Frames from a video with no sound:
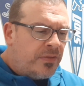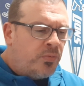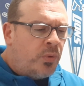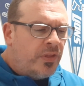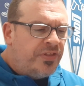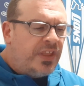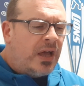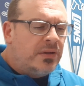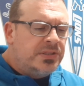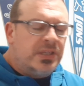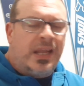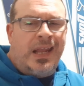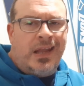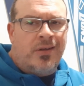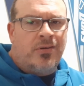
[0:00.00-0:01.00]

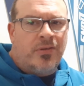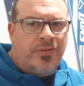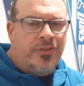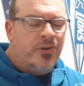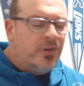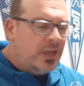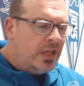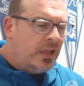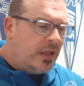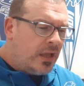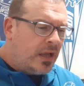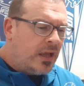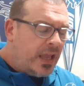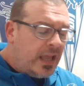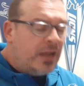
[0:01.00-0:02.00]

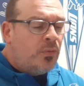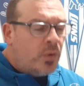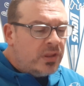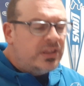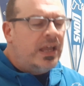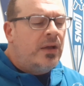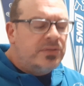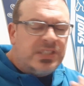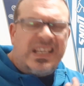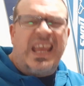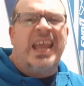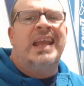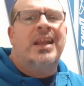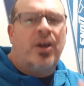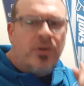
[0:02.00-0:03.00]

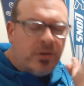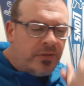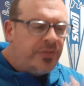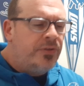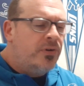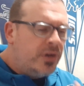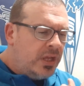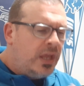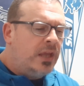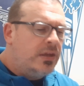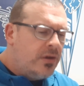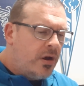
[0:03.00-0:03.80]
1,838